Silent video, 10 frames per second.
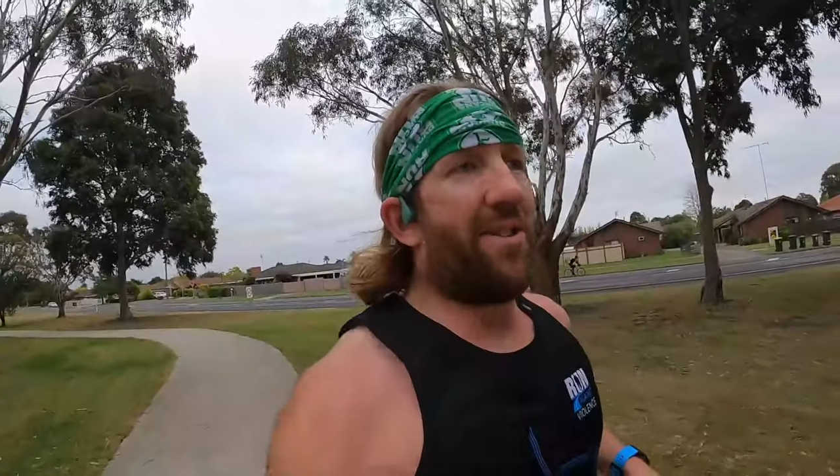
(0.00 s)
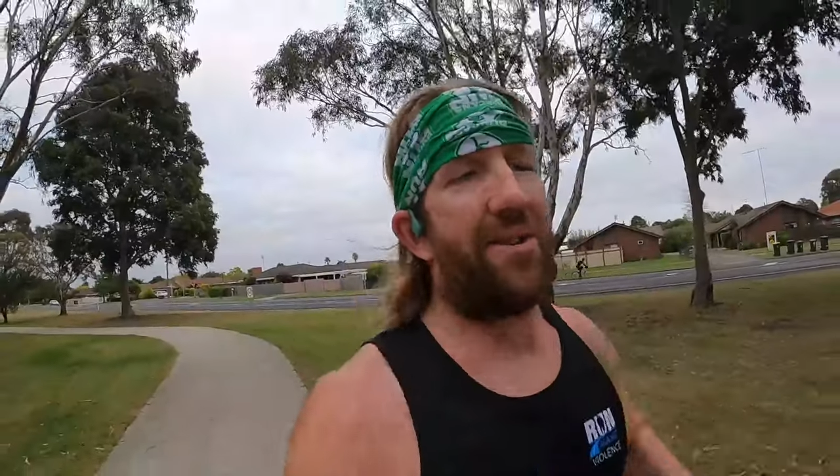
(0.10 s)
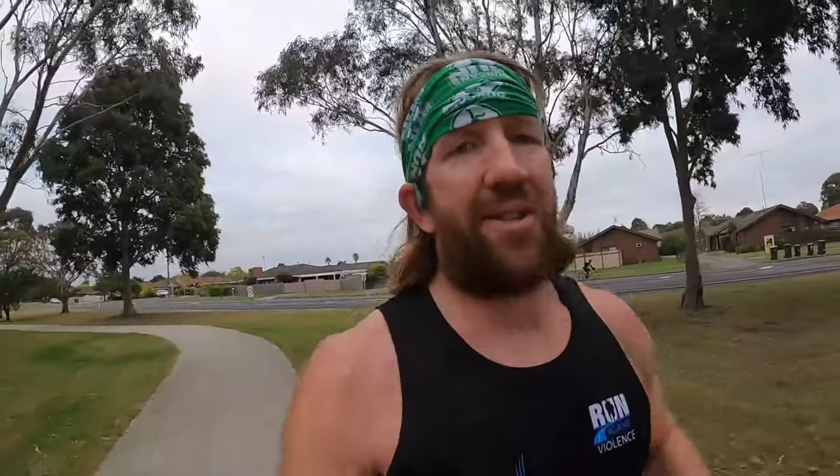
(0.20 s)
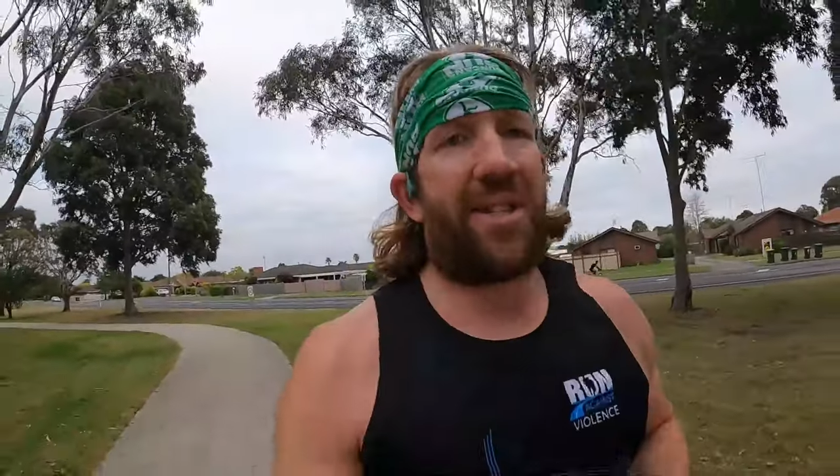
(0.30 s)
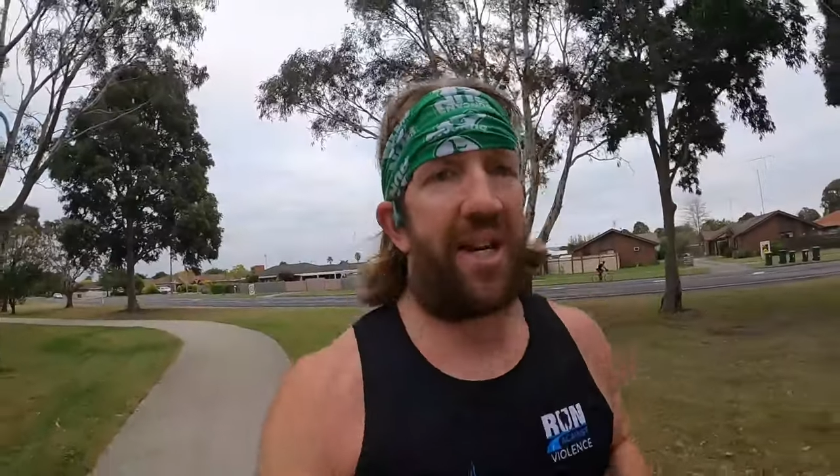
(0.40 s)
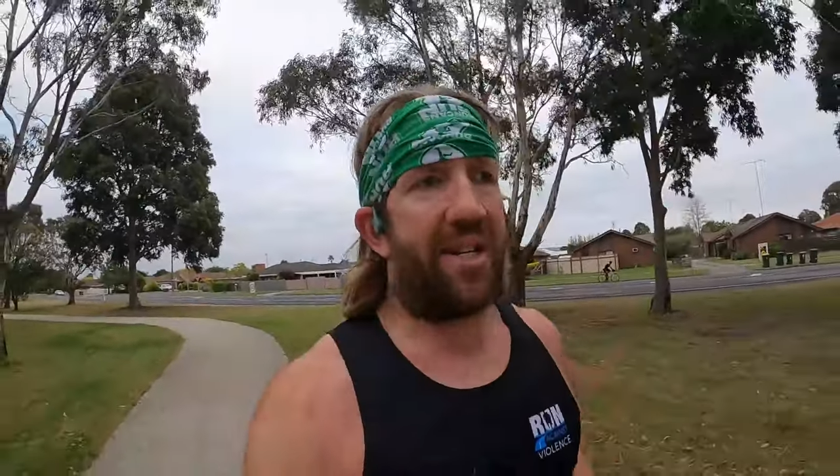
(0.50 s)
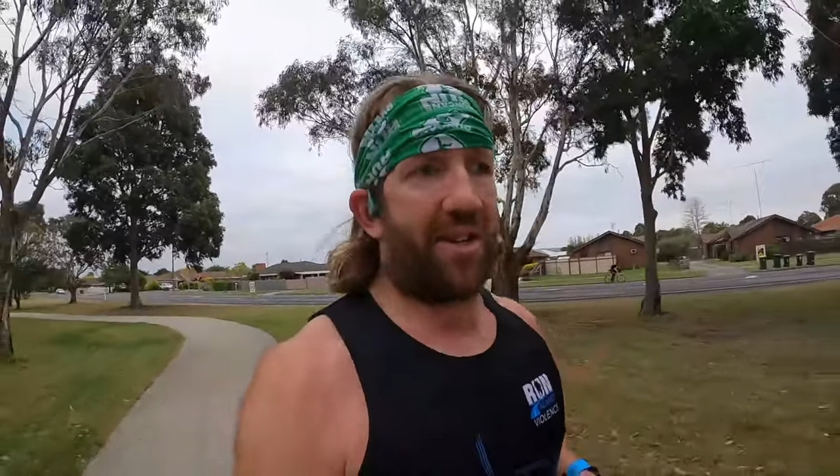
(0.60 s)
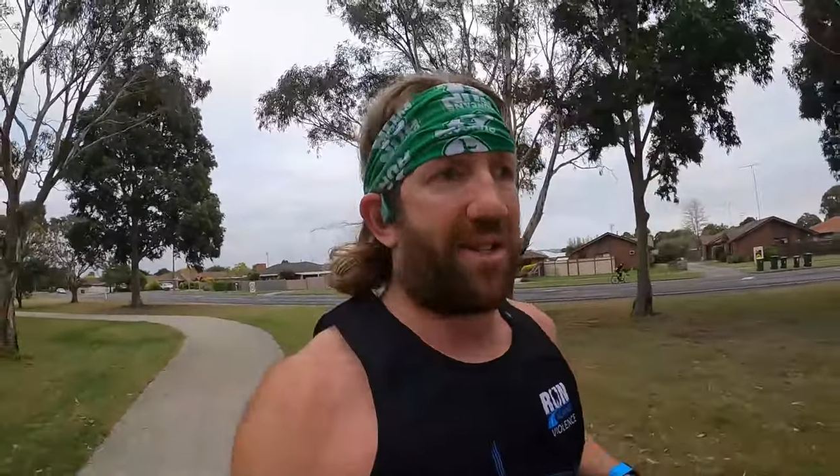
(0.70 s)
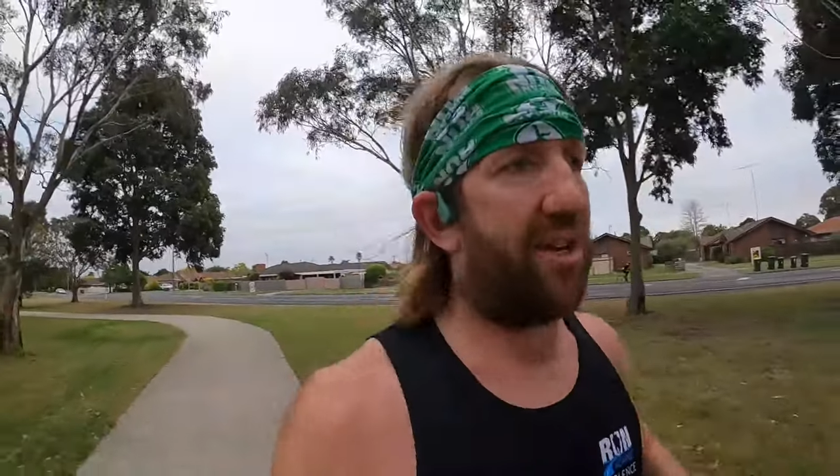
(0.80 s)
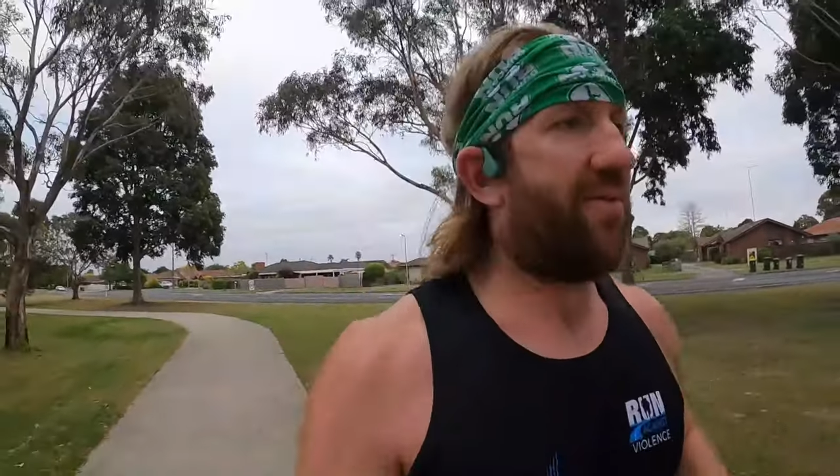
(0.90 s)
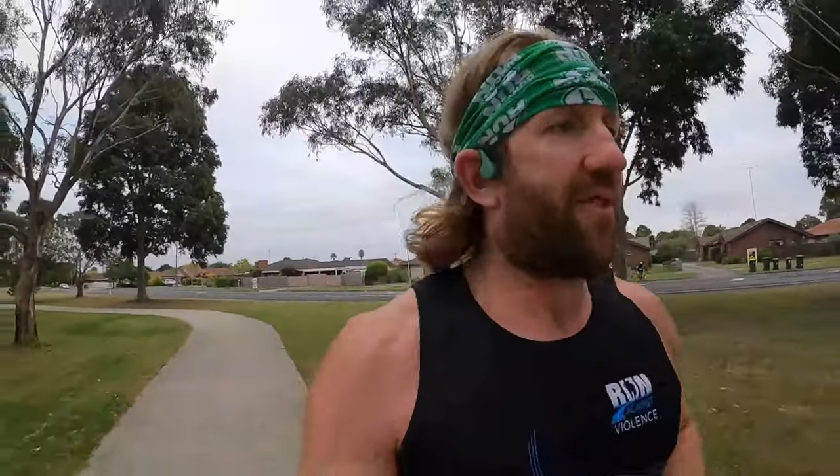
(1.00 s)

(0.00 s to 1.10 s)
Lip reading: I thought the target zone